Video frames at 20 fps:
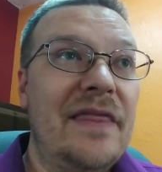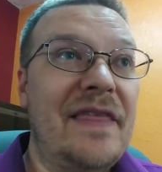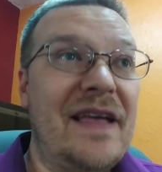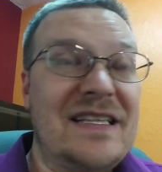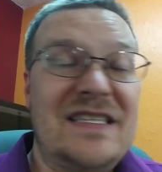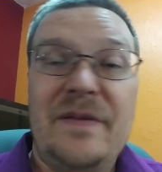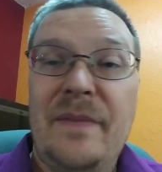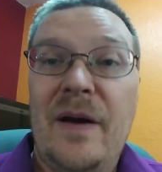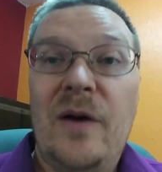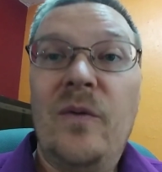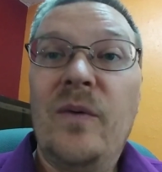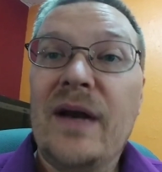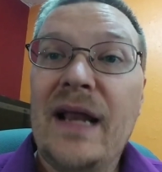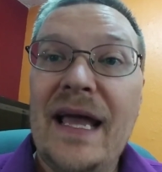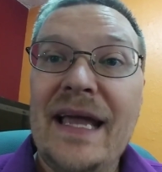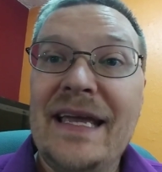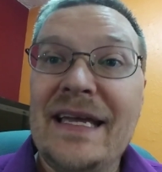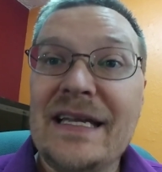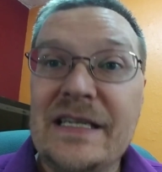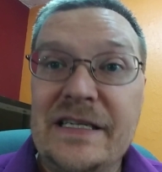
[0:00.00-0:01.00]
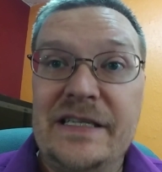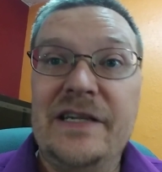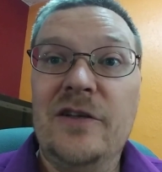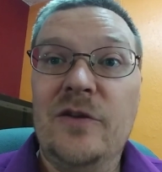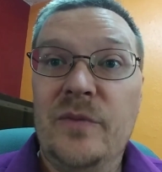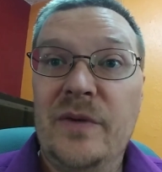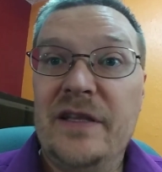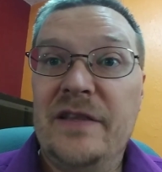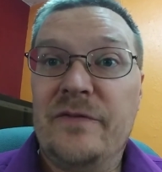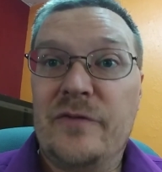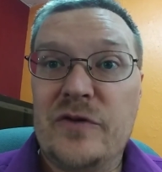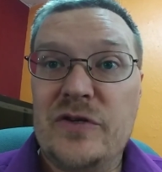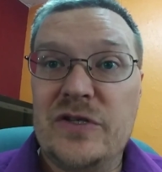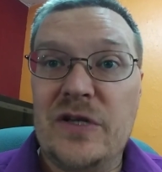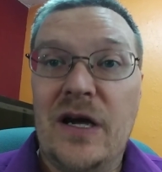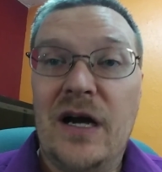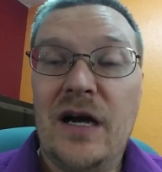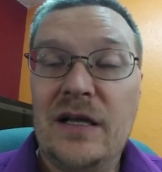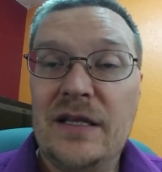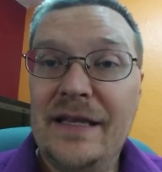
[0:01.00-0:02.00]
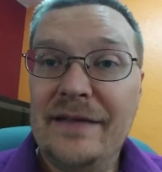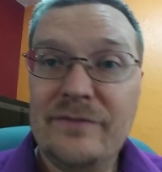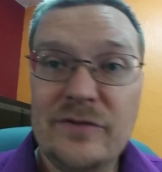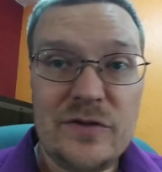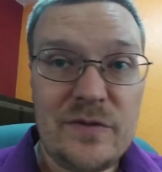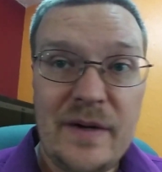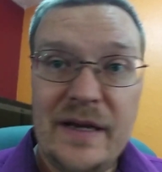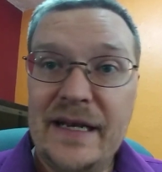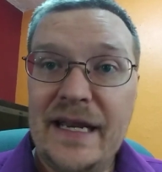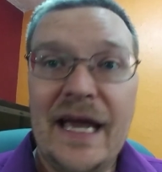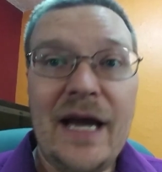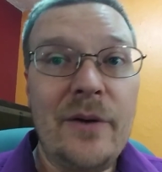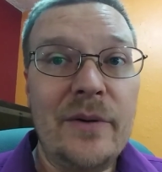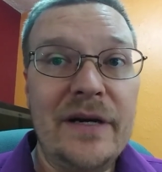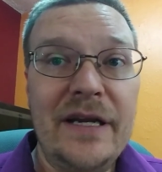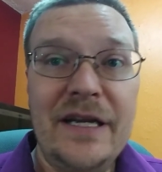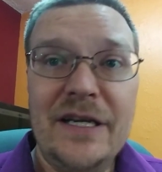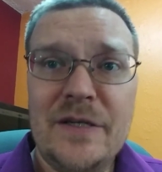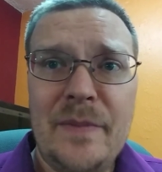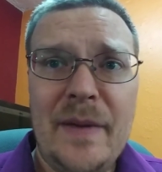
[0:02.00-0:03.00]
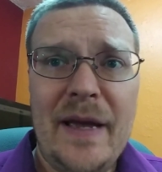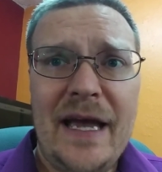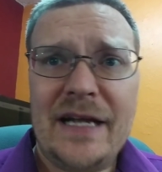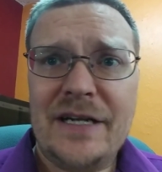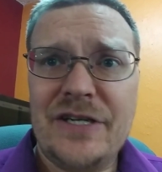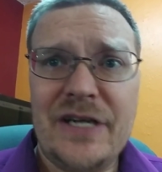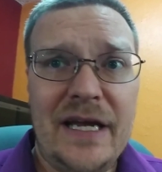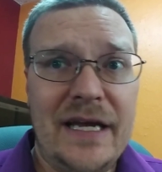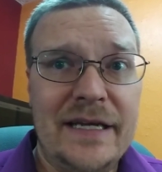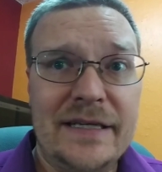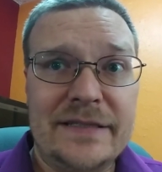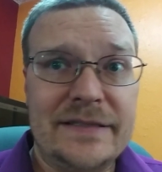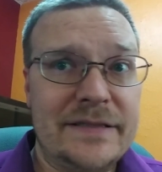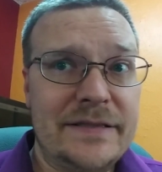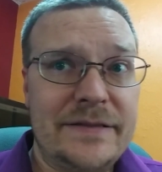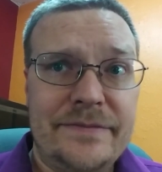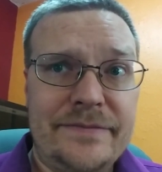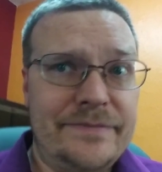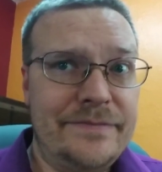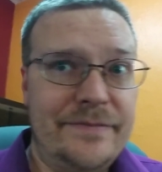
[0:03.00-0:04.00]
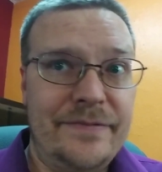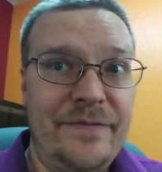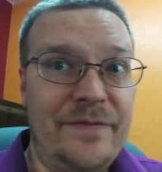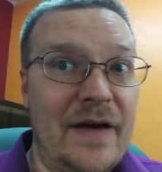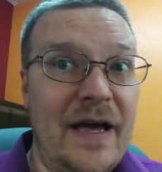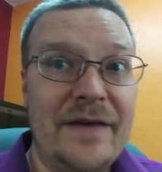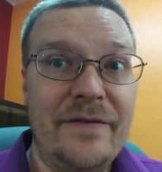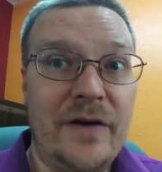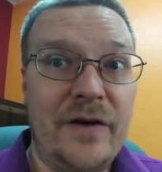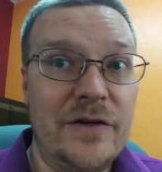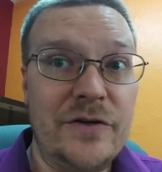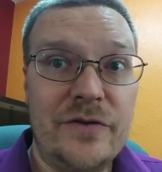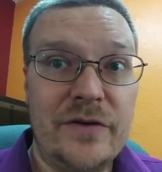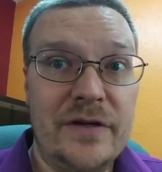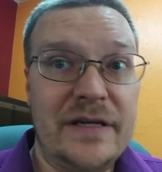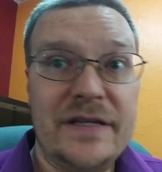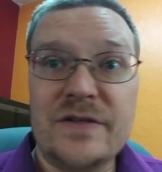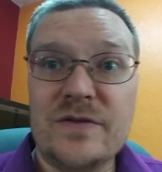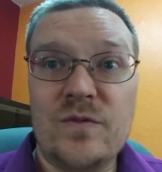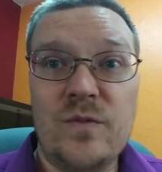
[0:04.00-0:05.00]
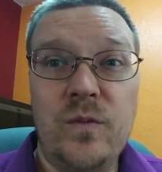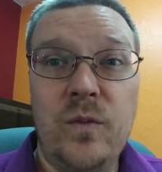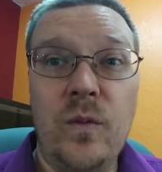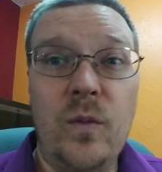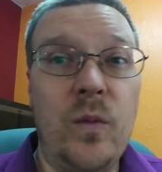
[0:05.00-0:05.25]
that's about what I can deal with for stock levels right now in each batch, and 500 is